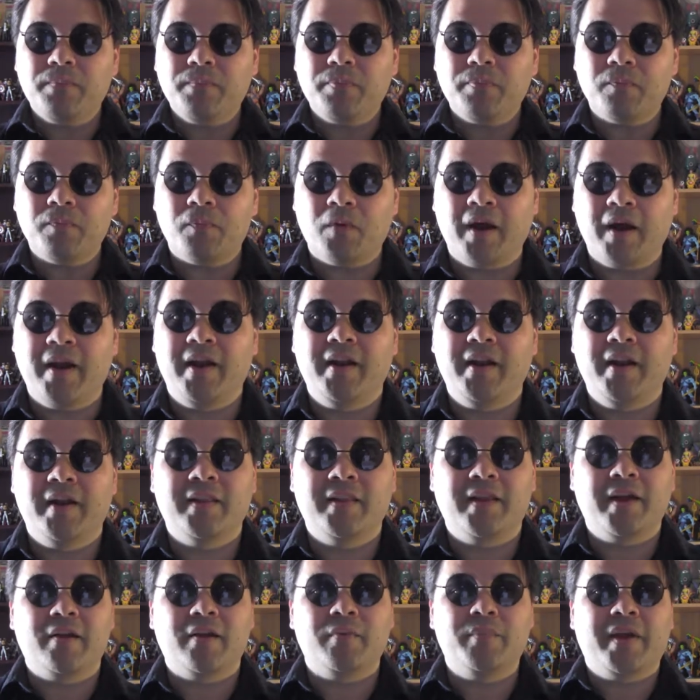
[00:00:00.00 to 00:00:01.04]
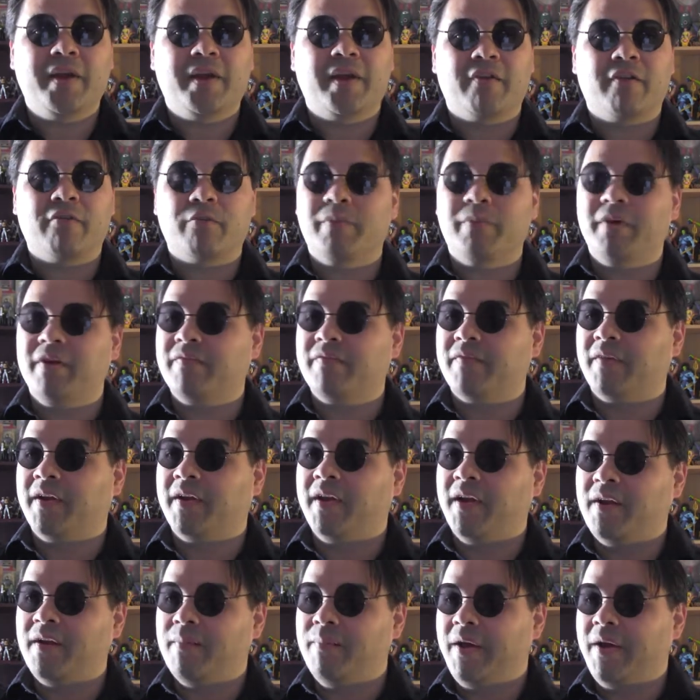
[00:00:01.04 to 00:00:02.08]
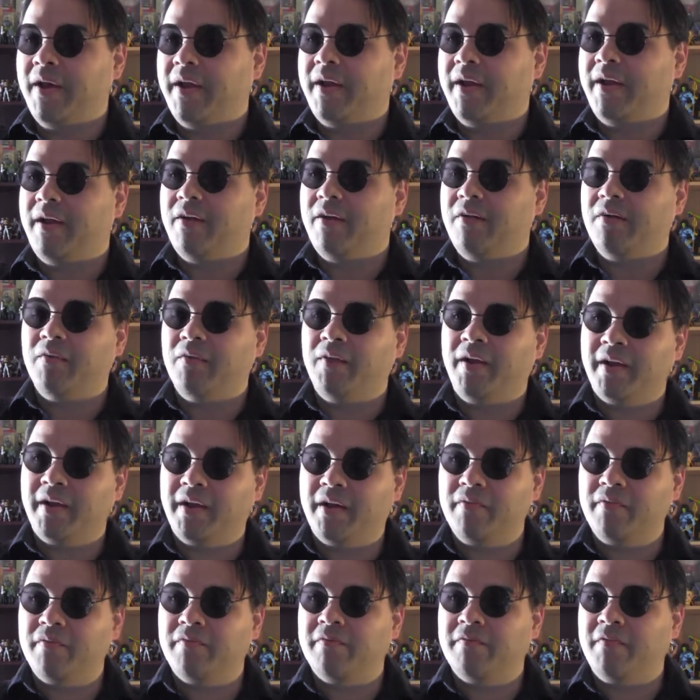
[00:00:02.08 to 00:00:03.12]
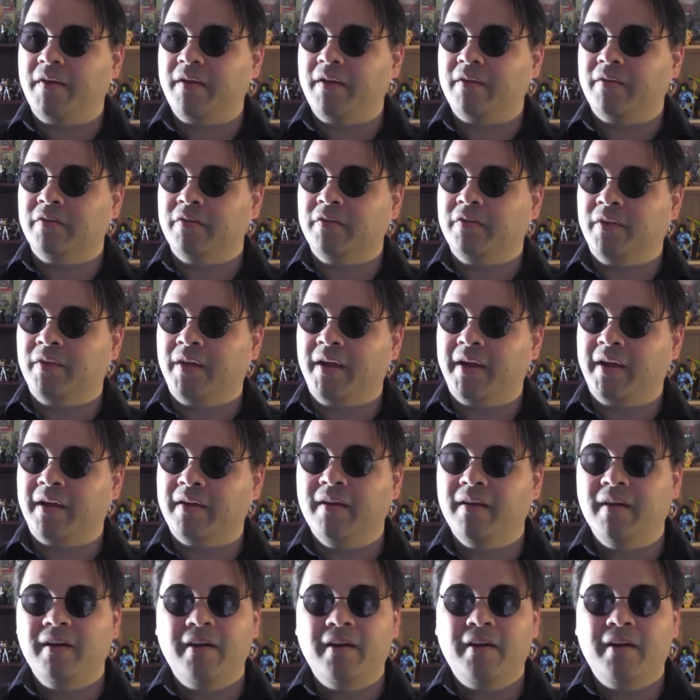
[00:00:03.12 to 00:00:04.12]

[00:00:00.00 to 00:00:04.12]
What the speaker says: Right. And that'll make everybody forget about how, like, I failed to, like,